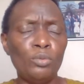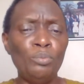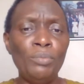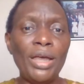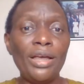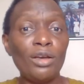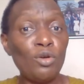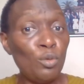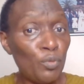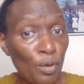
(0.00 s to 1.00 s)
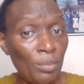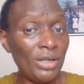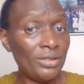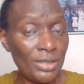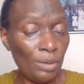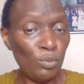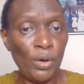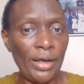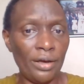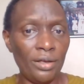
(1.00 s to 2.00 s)
Make a compromise
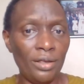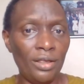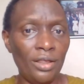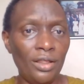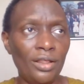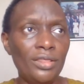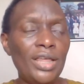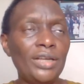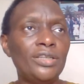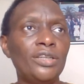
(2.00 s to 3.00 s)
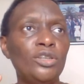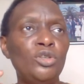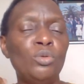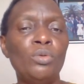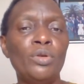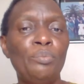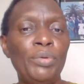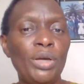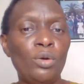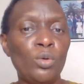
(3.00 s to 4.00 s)
somewhere that you will
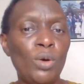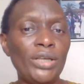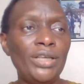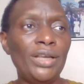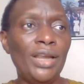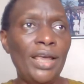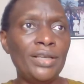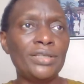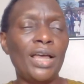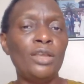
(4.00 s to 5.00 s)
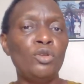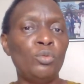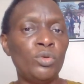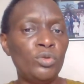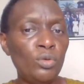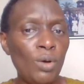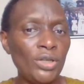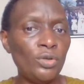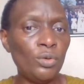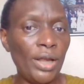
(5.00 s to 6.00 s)
pick on what he likes and you will do
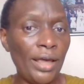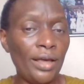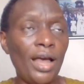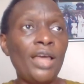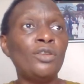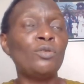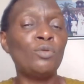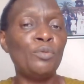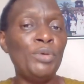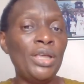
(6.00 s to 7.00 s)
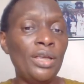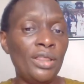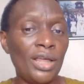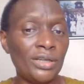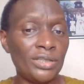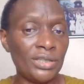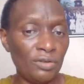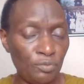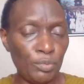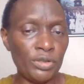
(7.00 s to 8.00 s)
what you like and you will be in that
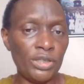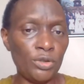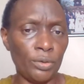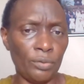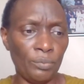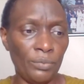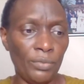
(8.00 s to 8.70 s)
safe position.